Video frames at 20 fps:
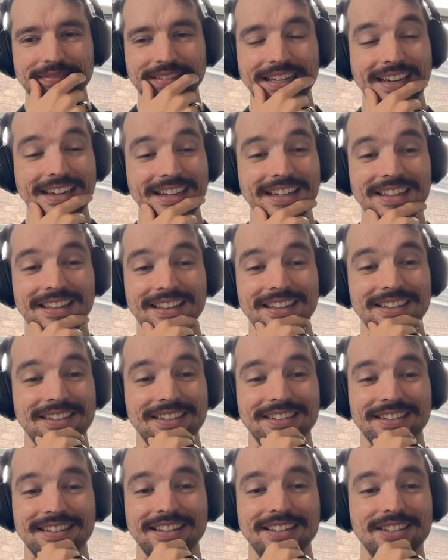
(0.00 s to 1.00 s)
Yeah,
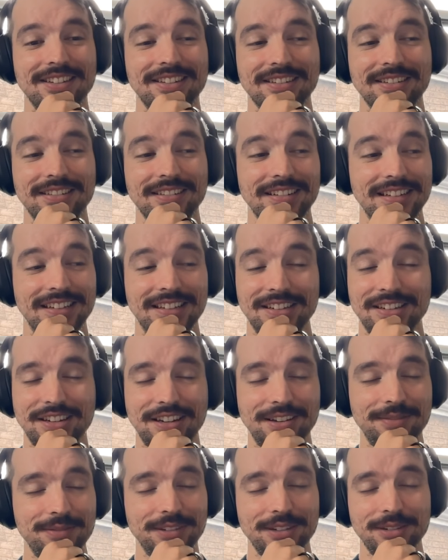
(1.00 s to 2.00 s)
it's it's
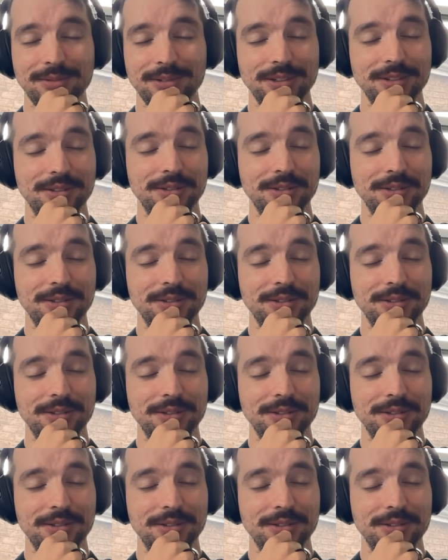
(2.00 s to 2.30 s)
definitely really